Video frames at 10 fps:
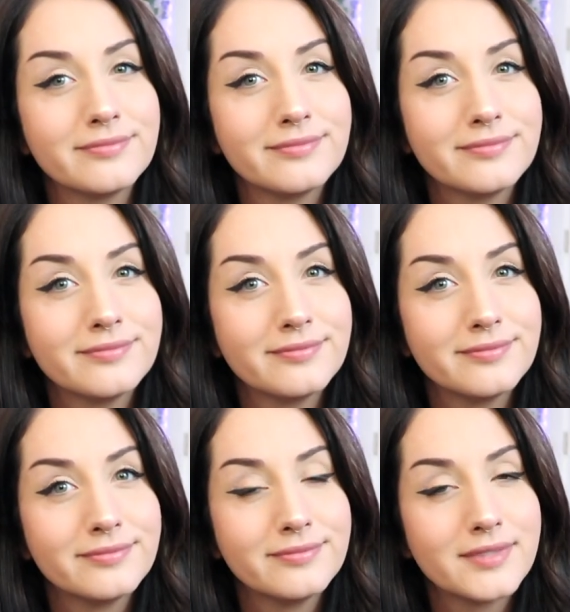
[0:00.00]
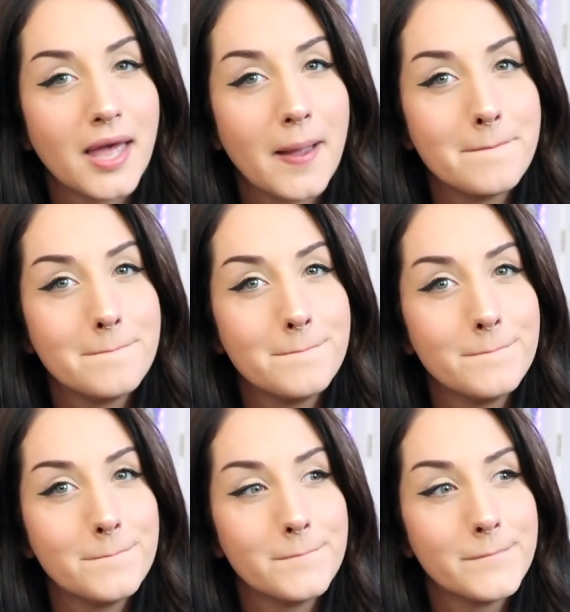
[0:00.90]

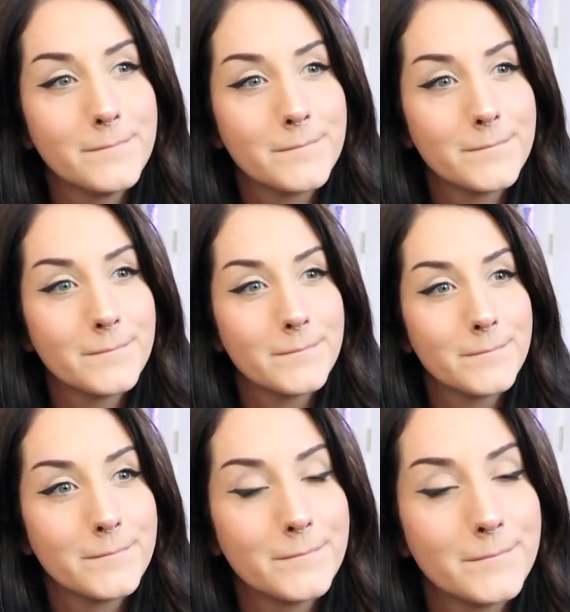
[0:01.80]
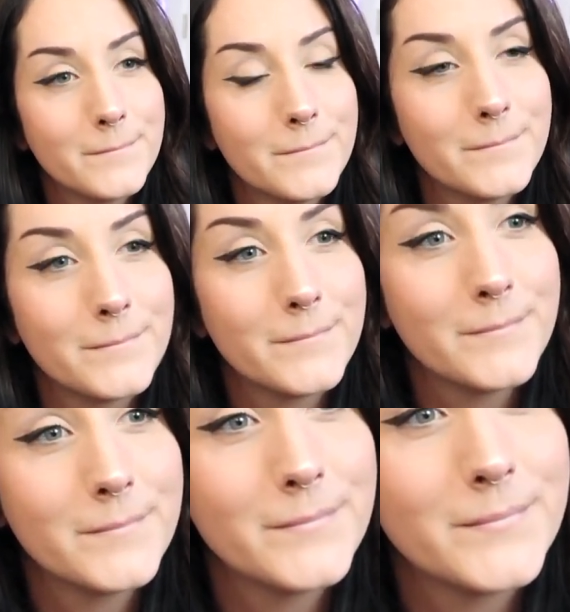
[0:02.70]

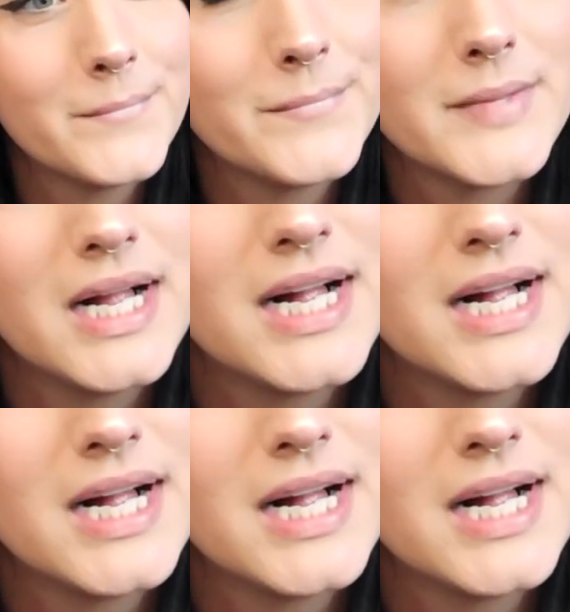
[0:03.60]
Nobody speaks.